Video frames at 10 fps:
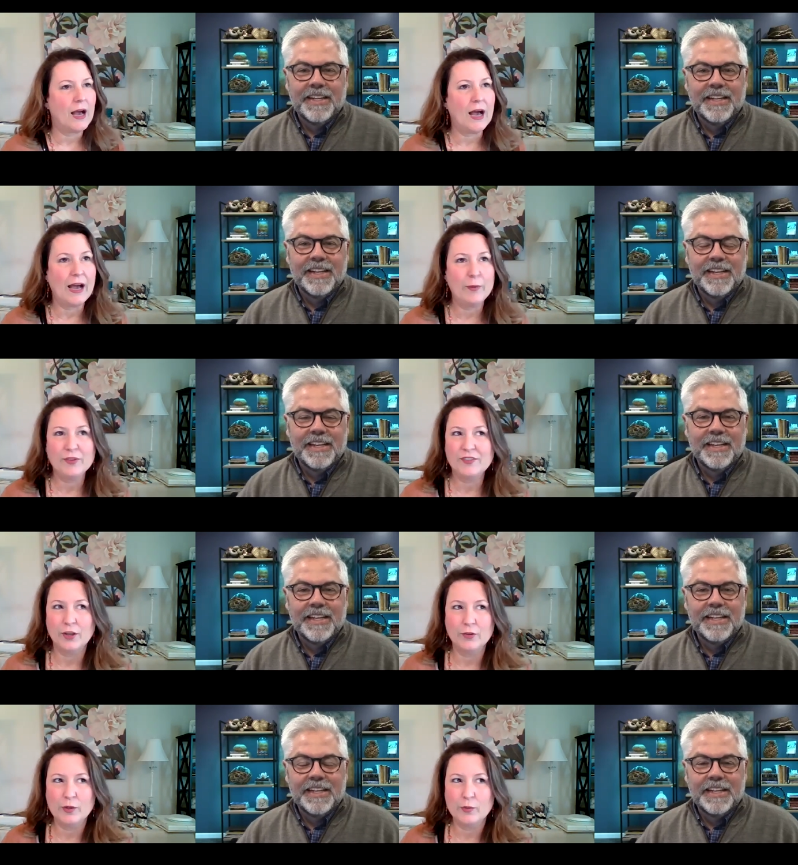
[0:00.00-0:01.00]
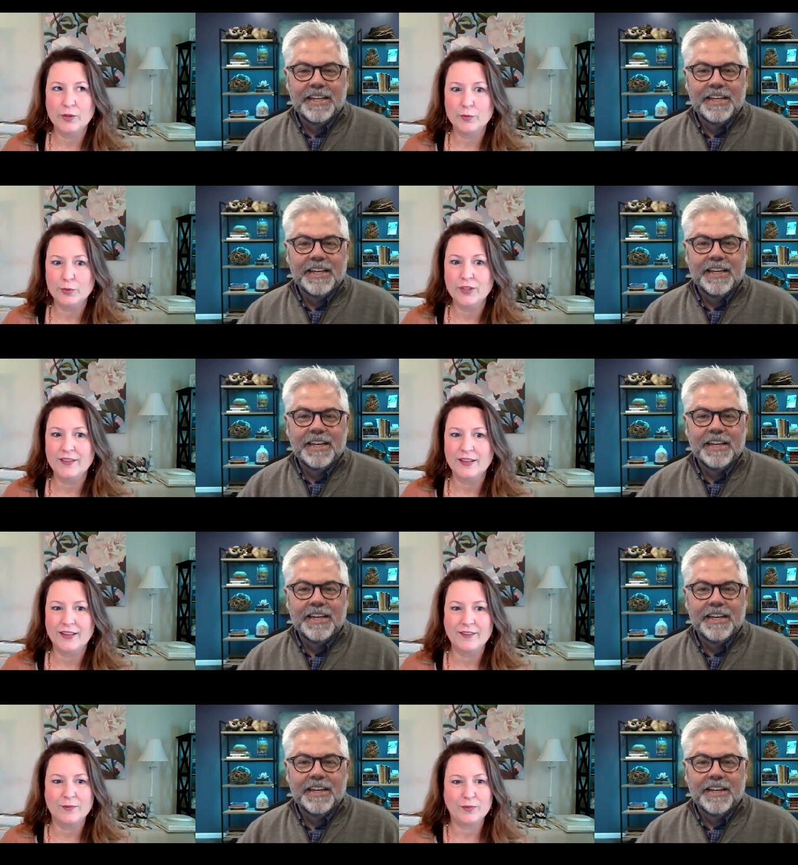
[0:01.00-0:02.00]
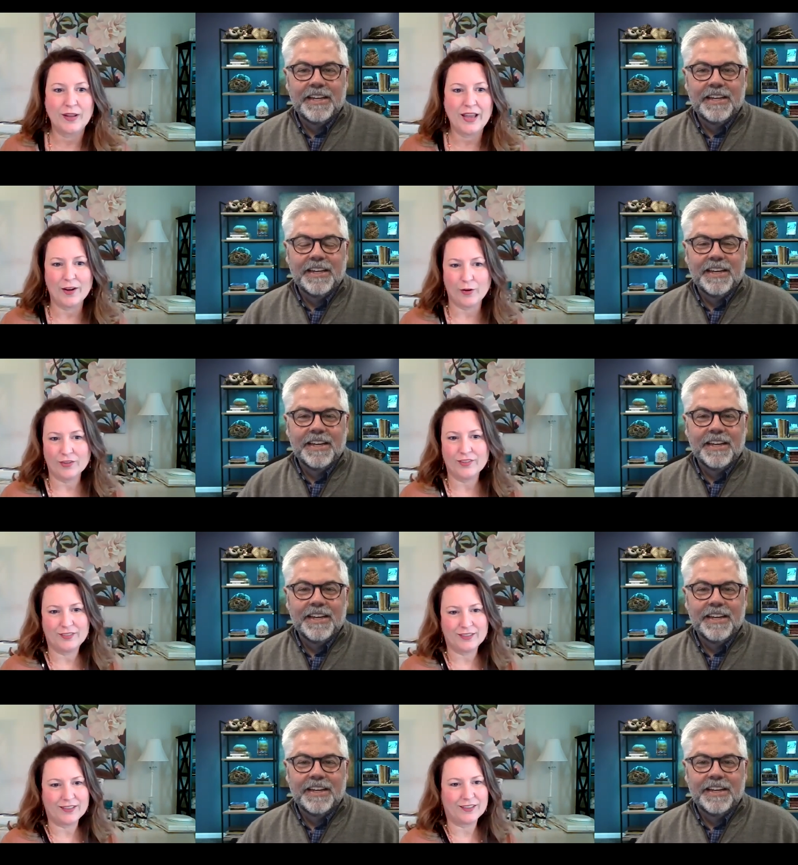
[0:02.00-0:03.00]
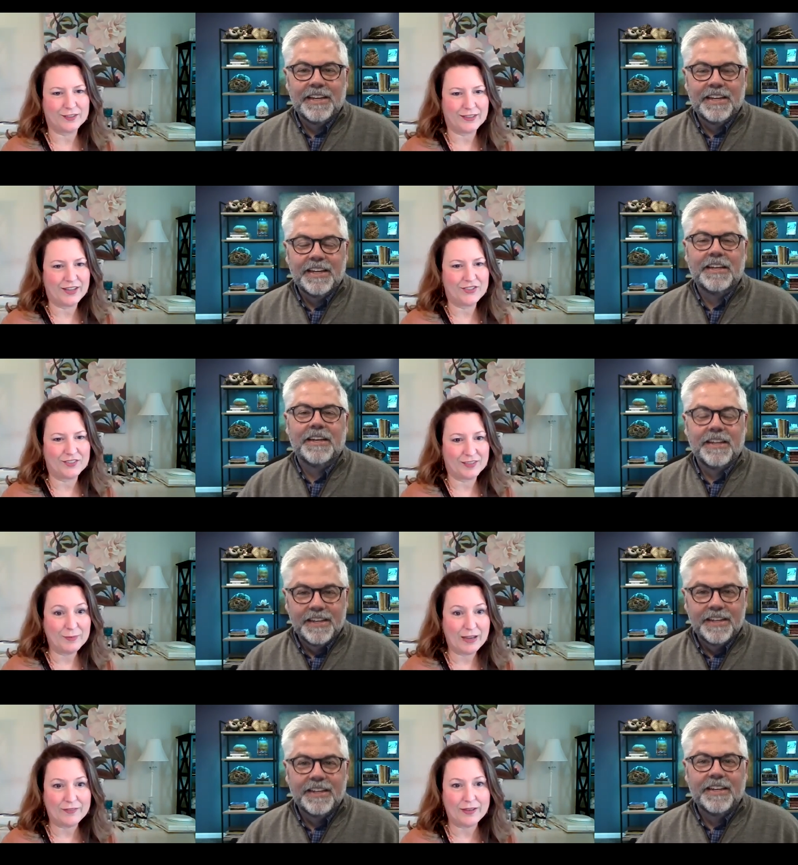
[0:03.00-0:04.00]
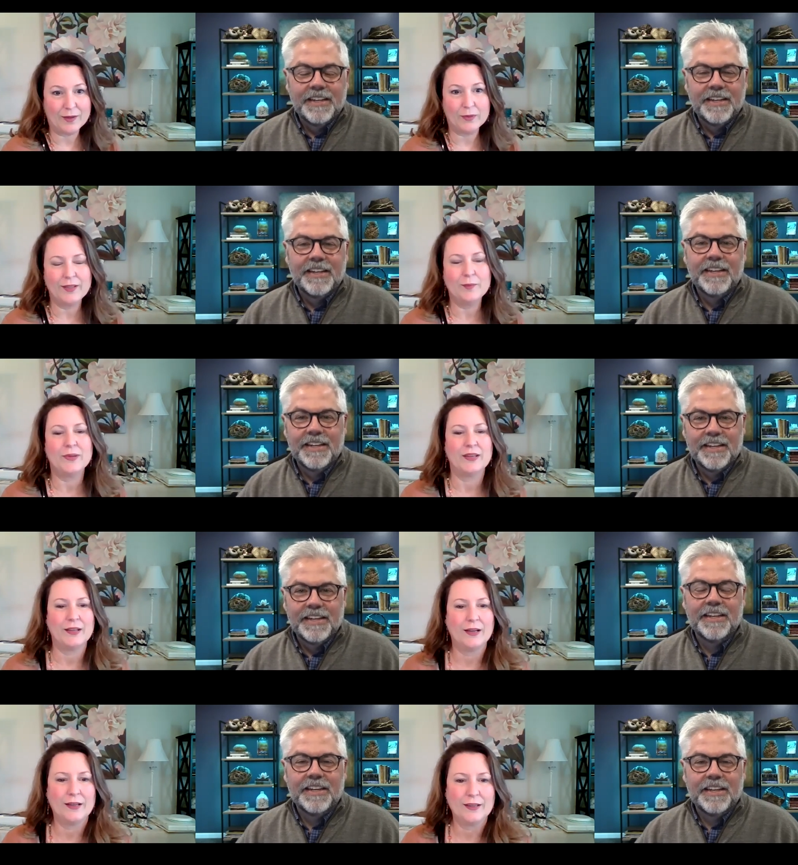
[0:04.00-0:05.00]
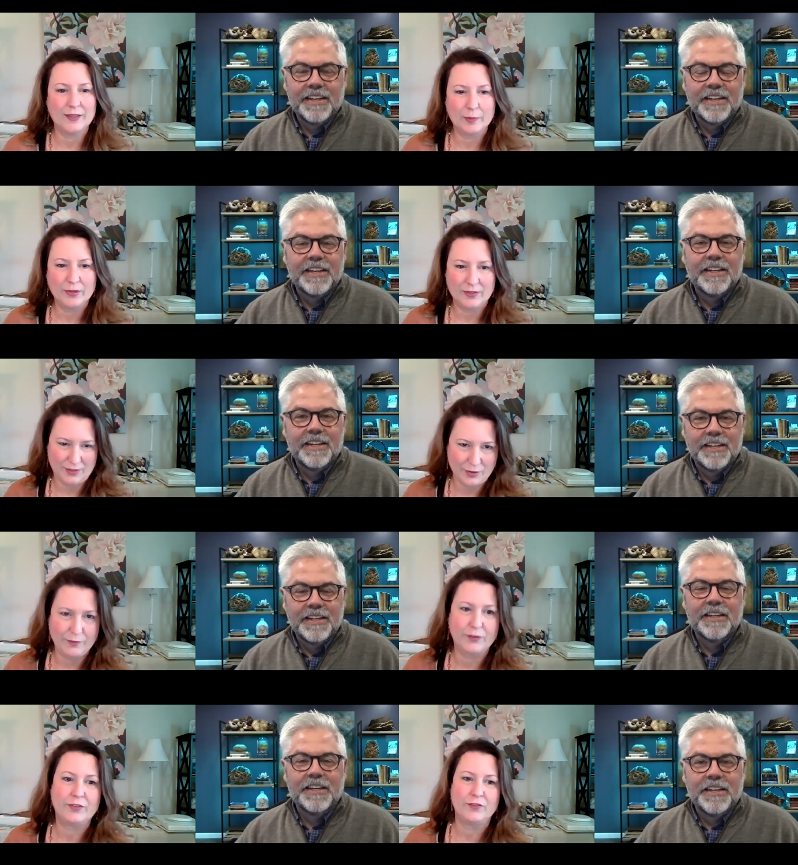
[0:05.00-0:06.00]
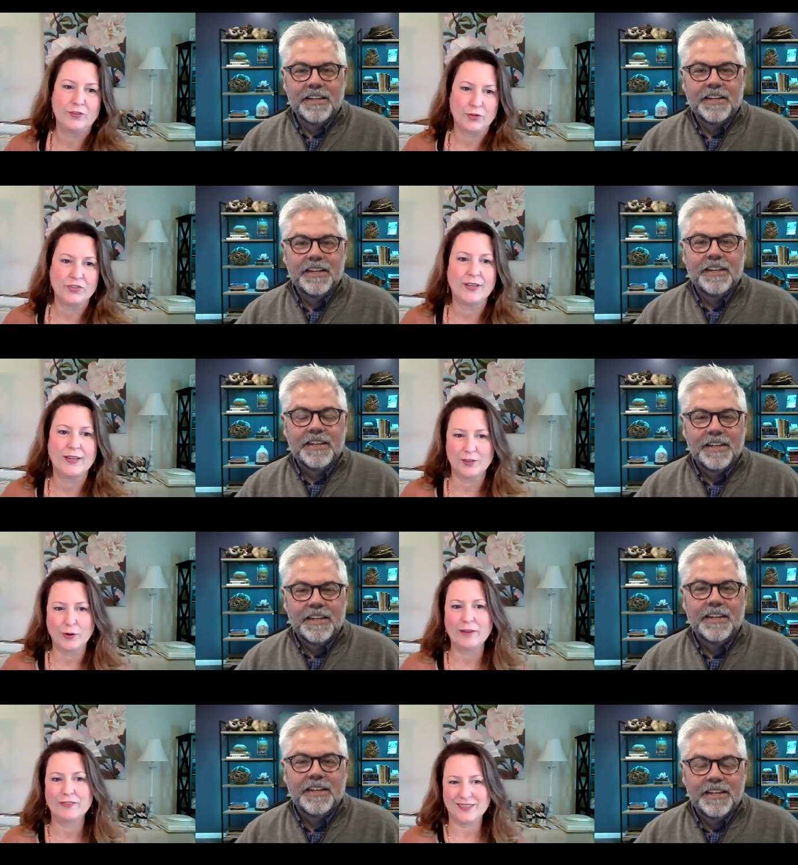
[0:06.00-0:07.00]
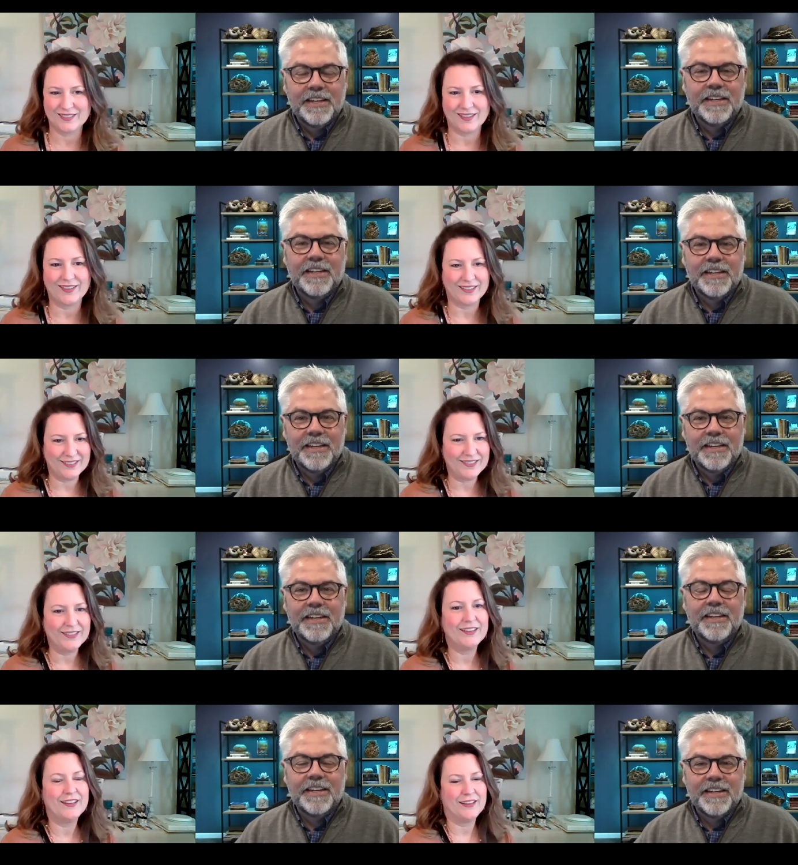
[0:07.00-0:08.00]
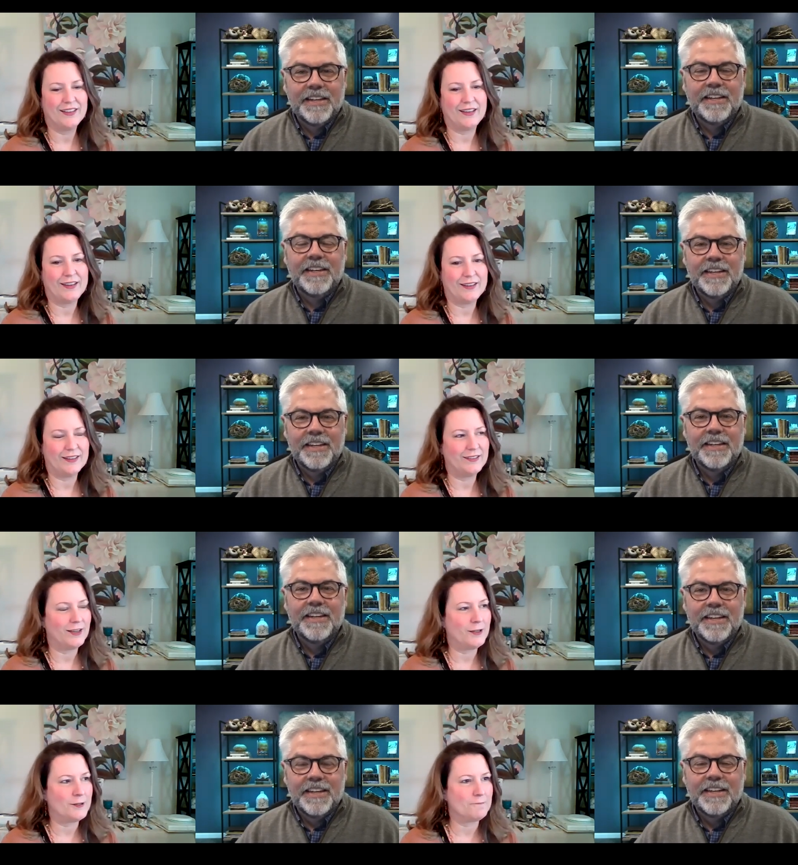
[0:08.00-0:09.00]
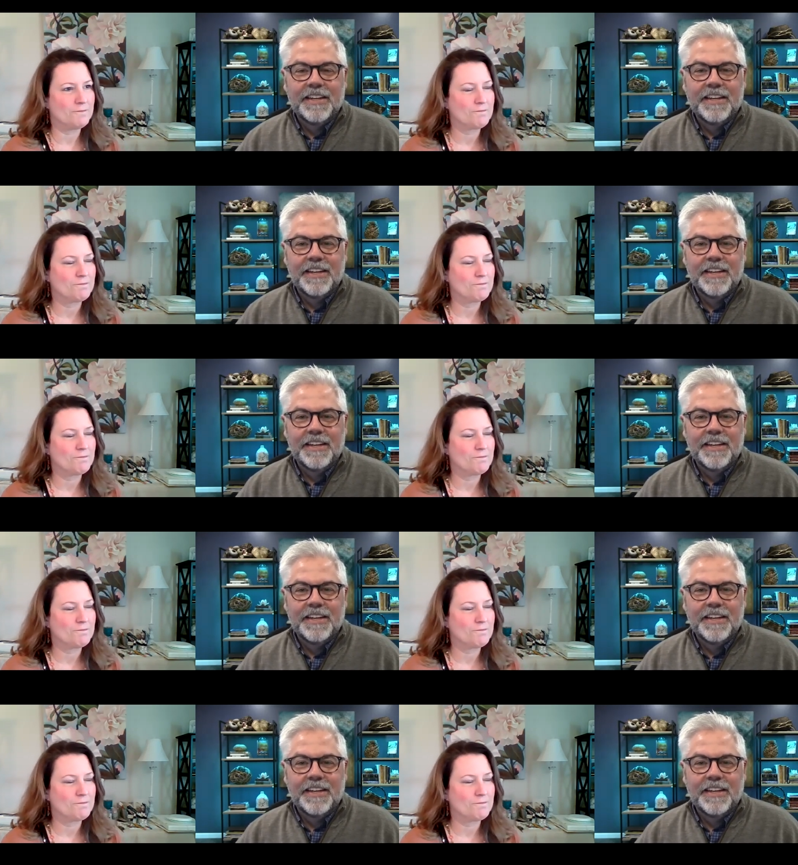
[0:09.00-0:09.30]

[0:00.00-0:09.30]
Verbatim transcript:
Speaker 1: I was the only one really that had artistic inclinations in my family, but I ended up at the University of Georgia yeah, in graphic design, and um,